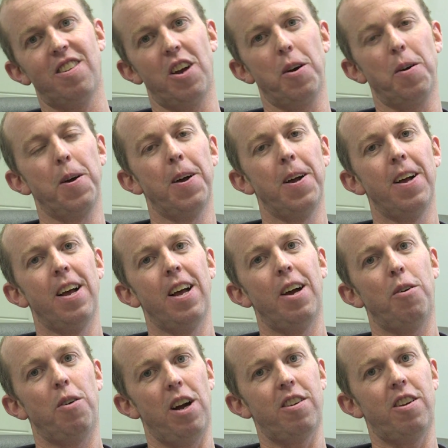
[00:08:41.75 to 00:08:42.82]
So
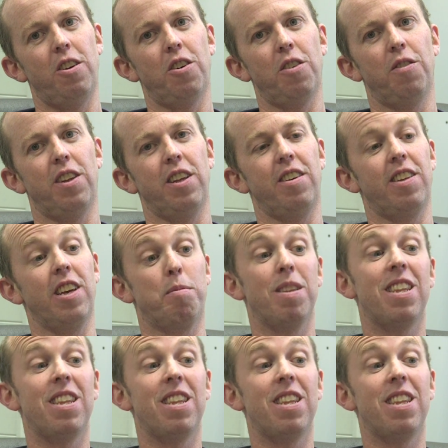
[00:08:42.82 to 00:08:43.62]
we're actually looking for these things.